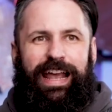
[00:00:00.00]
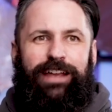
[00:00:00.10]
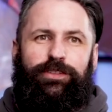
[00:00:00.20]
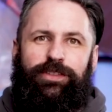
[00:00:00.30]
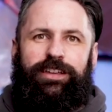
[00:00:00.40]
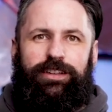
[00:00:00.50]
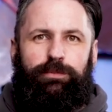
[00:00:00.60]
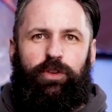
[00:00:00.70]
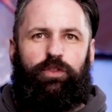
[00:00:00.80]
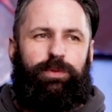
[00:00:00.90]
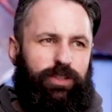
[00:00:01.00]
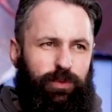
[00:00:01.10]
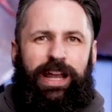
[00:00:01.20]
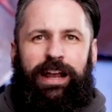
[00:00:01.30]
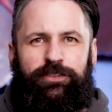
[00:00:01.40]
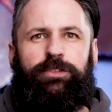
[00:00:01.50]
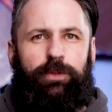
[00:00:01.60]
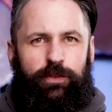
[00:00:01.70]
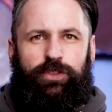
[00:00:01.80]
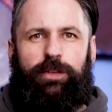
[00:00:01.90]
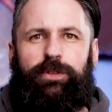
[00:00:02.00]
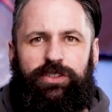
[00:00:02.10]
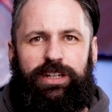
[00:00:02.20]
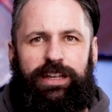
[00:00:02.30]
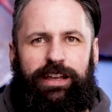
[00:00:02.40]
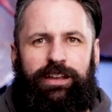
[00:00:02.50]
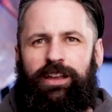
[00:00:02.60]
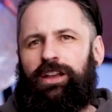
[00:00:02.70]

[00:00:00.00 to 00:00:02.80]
Everything can move because we have to move so much in here.